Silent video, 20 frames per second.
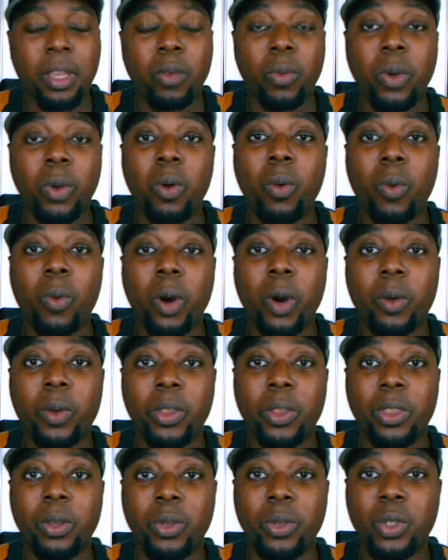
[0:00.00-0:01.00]
We will work
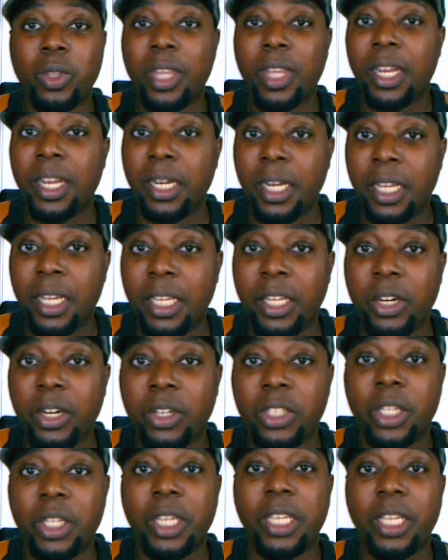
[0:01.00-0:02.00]
with you so that in a
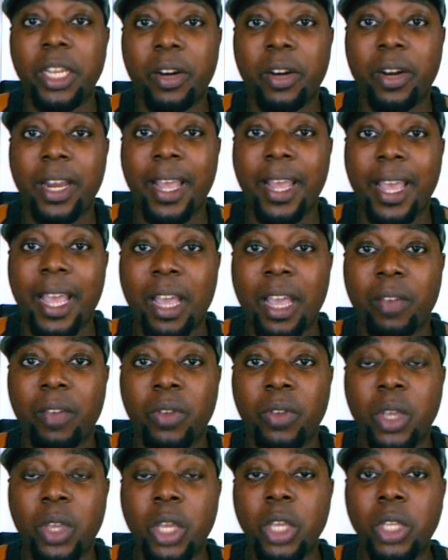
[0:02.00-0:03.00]
year to year and a half,
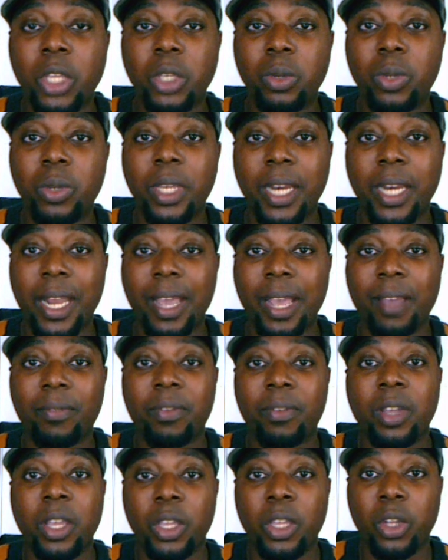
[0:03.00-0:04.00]
you can have
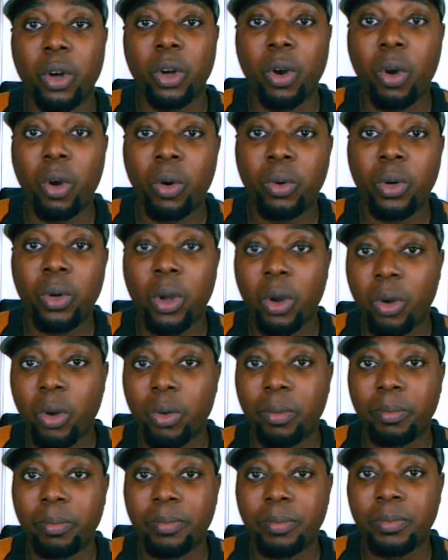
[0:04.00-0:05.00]
your own
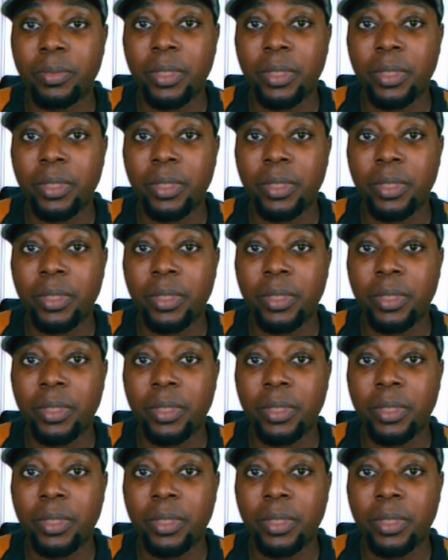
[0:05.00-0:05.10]
home